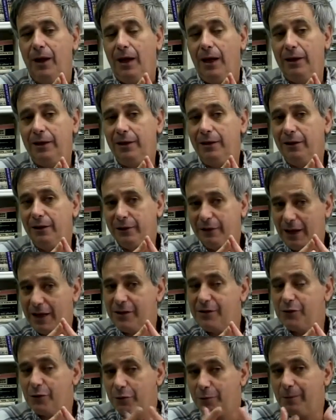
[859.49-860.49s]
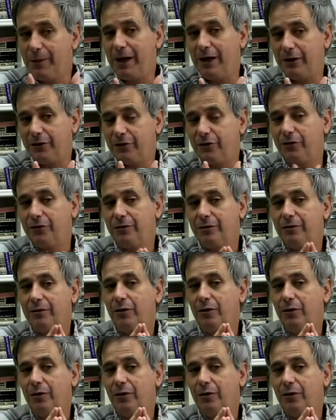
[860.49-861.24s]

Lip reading: And on the 10th of March,